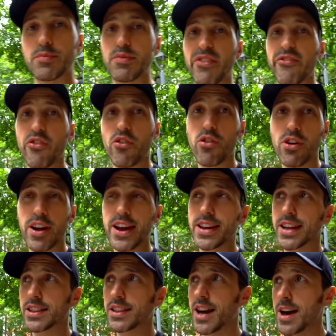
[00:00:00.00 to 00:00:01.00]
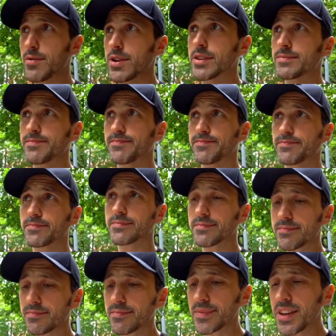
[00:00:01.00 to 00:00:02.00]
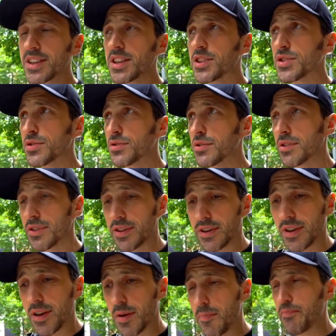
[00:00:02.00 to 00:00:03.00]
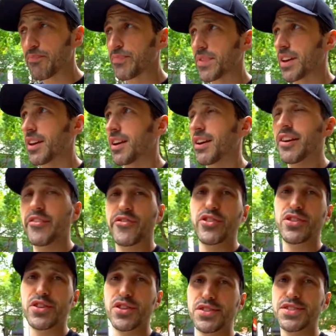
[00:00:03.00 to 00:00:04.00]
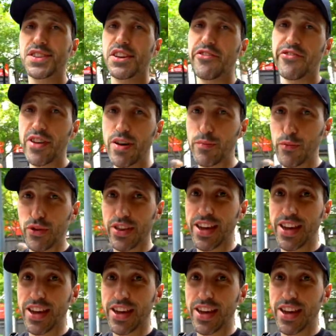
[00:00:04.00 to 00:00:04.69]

before any climbing, you need to fill yourself up with